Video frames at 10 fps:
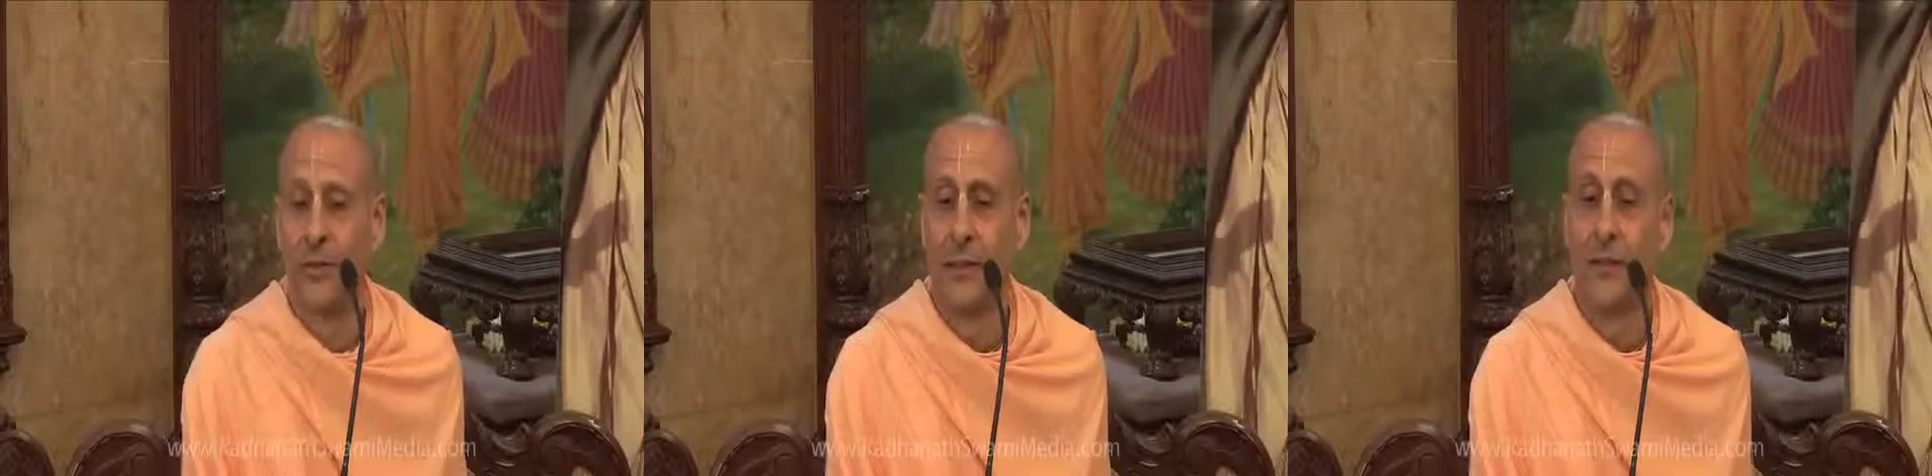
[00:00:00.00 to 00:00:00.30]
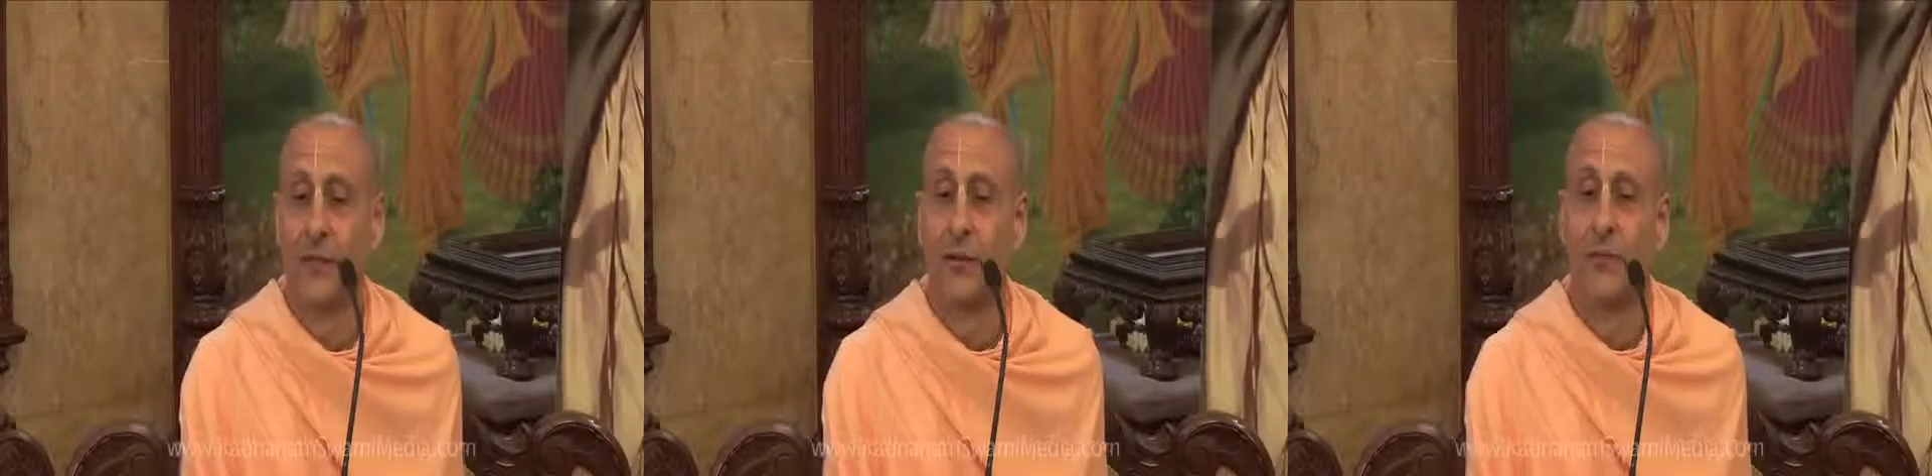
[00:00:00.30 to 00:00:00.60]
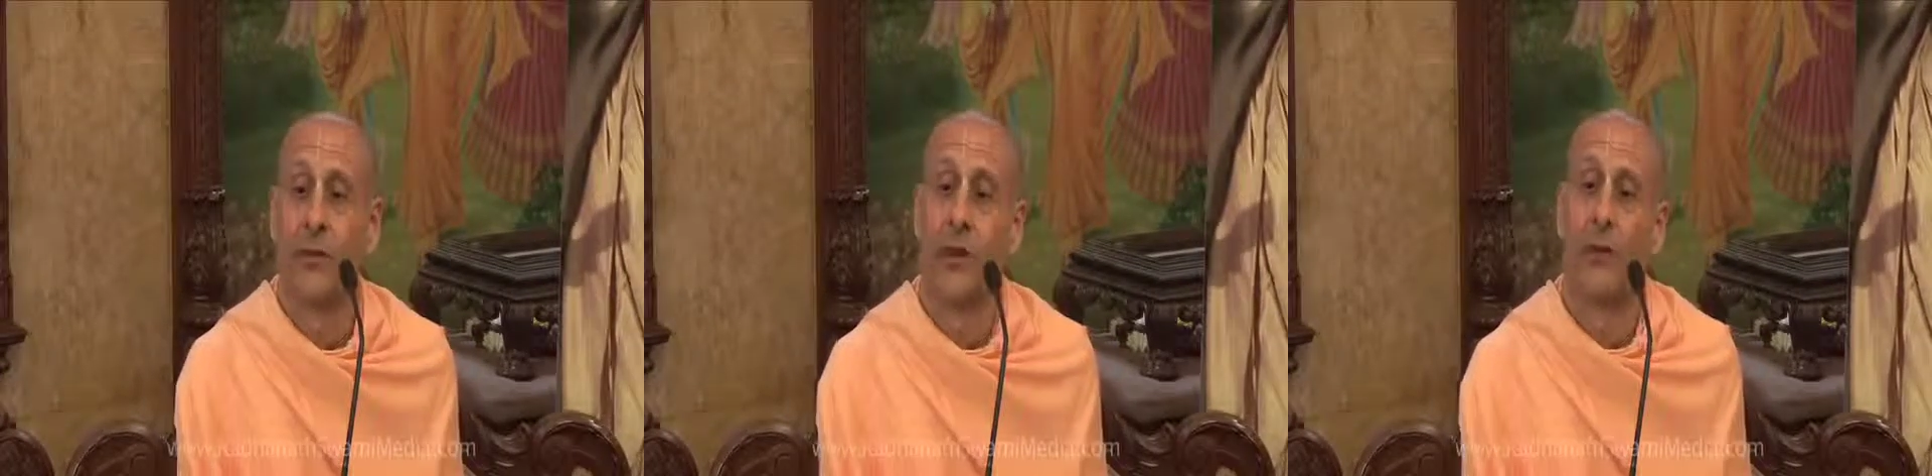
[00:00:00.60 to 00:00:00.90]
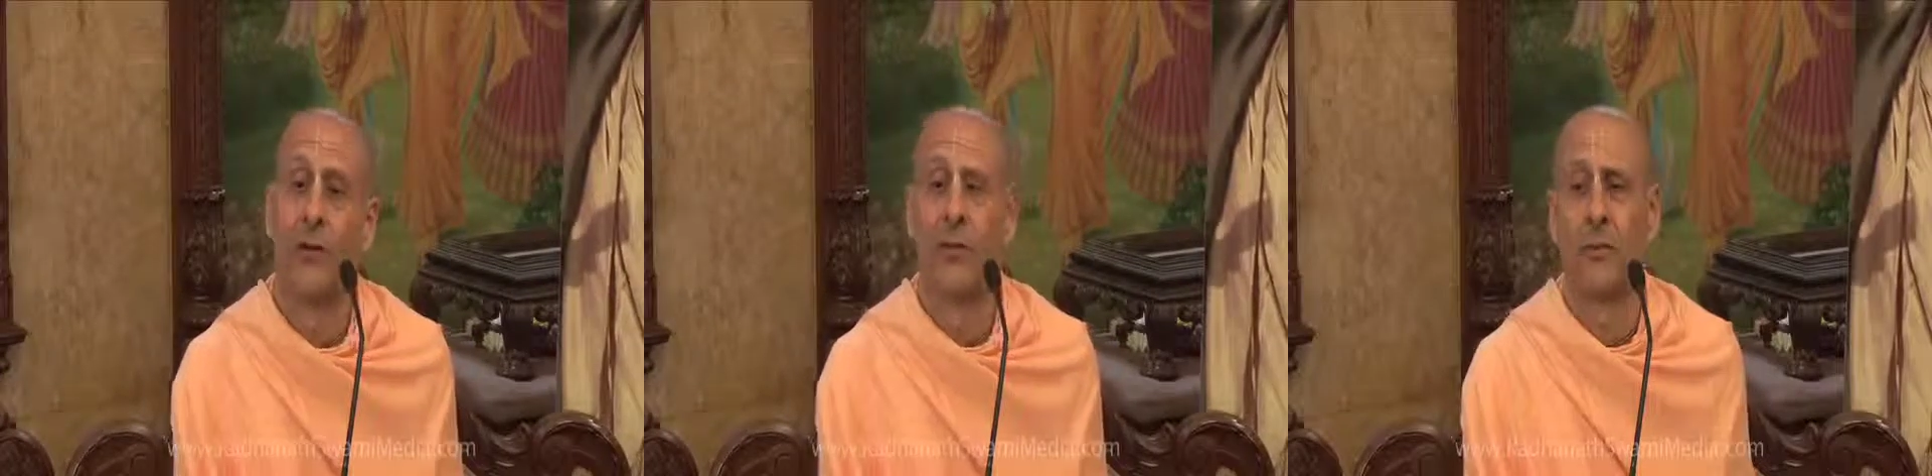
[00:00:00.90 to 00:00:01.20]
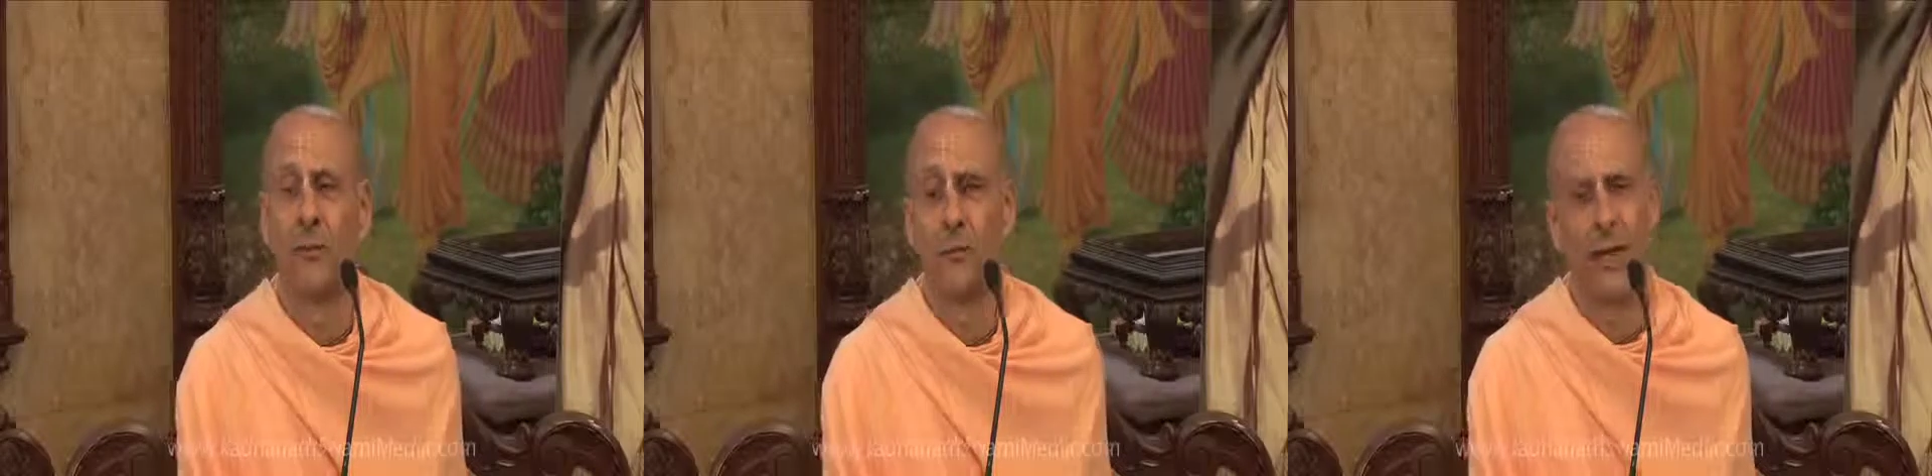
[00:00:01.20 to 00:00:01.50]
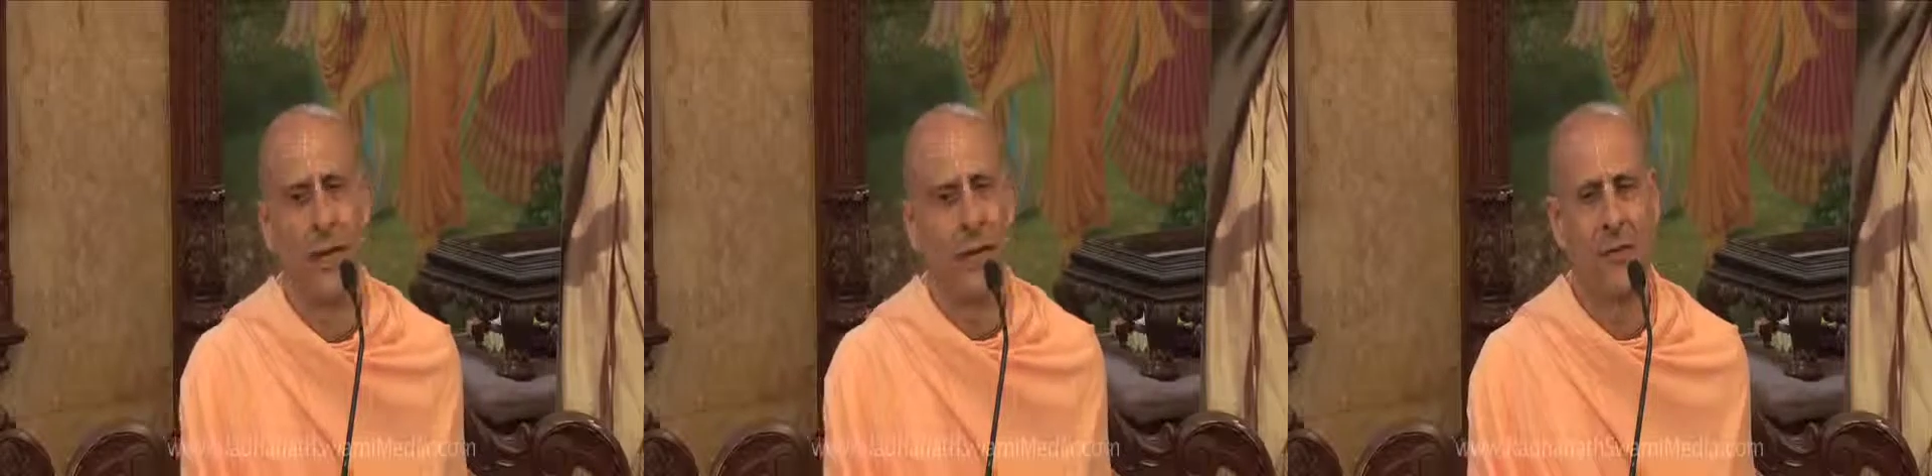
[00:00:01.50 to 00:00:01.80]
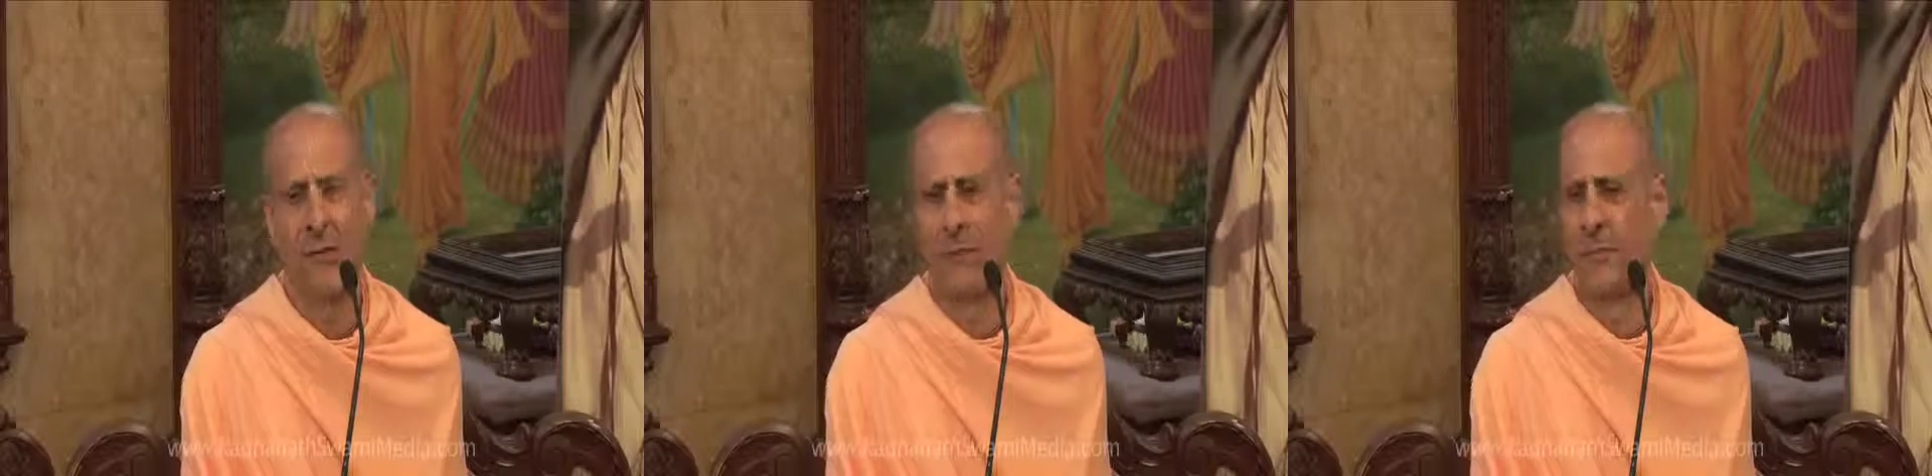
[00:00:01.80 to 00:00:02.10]
they drove all the way
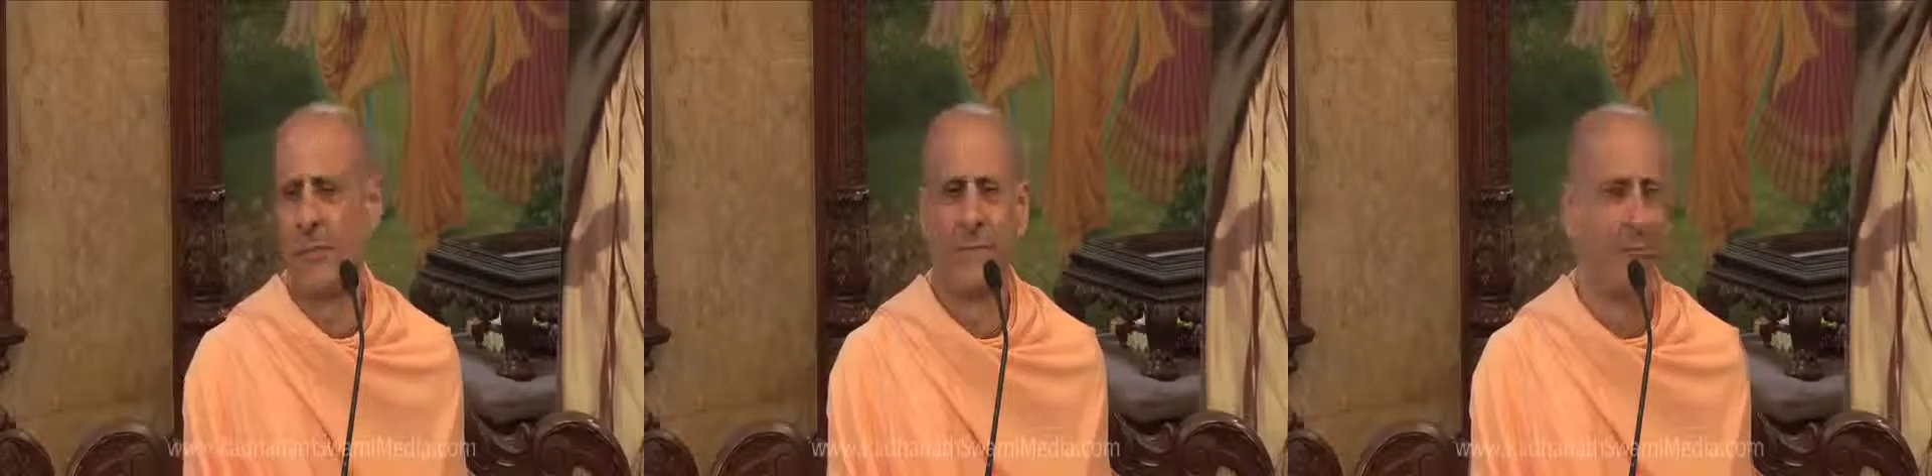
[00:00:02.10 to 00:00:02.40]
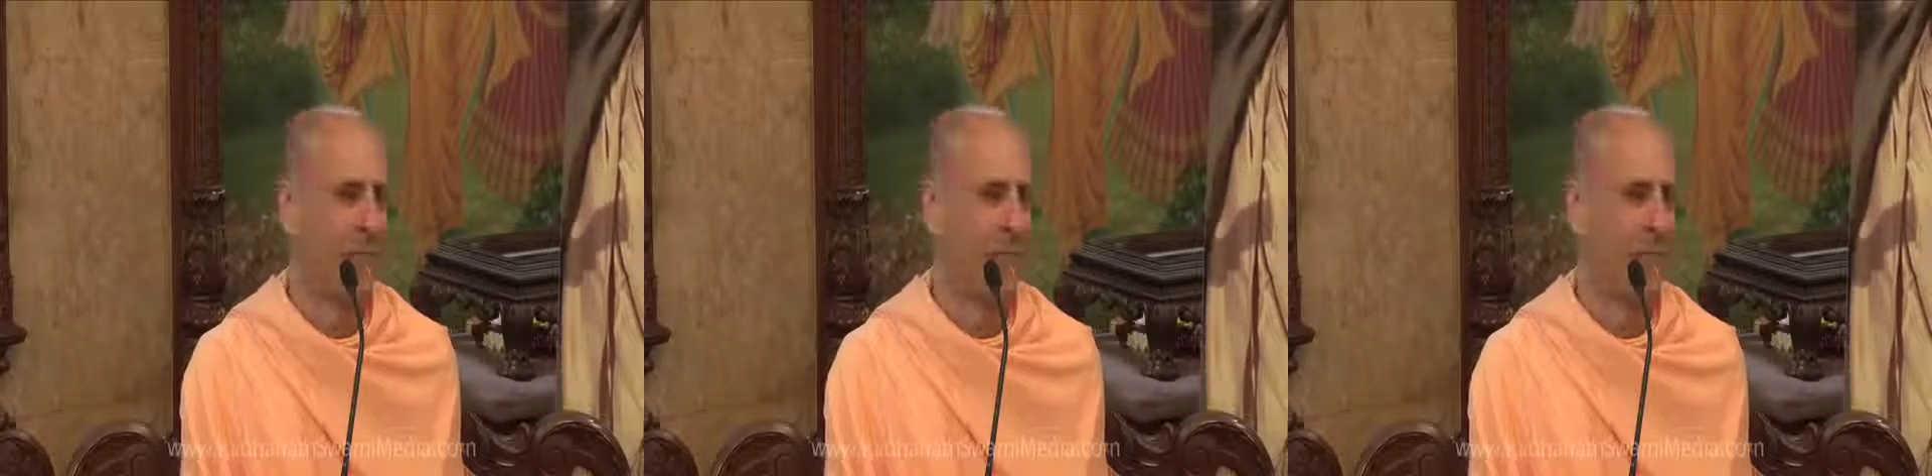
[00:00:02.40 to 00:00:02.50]
from